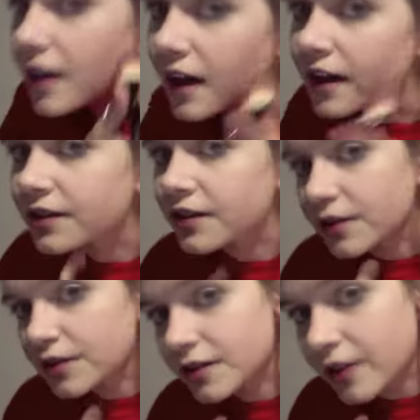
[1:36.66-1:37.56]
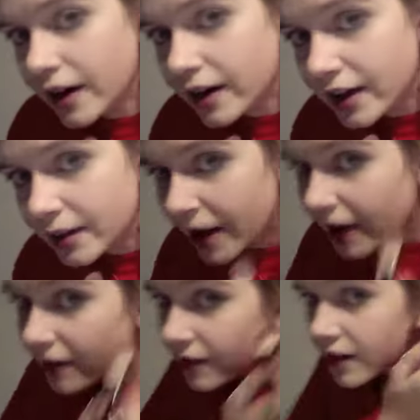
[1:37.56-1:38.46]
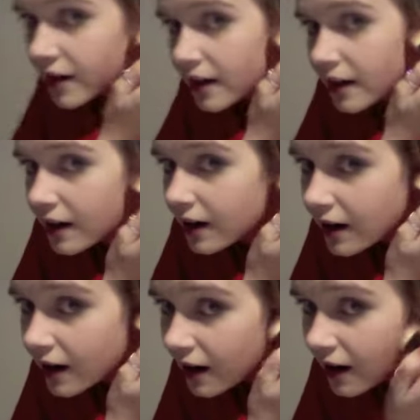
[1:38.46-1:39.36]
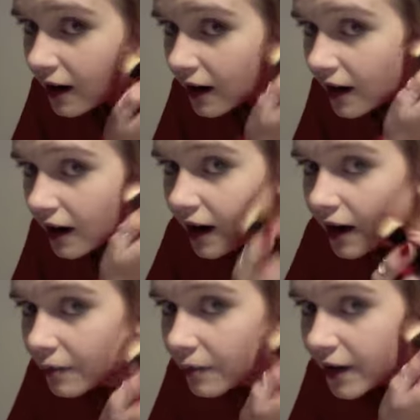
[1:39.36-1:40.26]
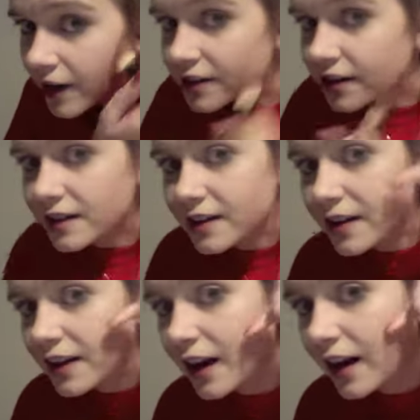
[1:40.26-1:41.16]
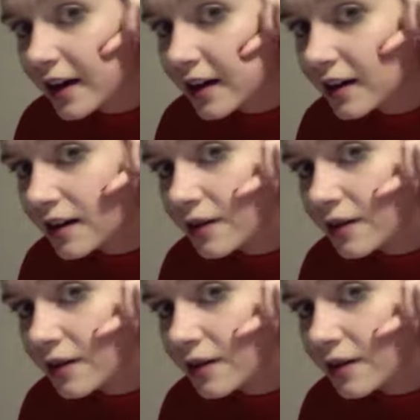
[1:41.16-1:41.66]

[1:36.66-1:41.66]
And so you'll start at the back of your ear and bring it just in the line.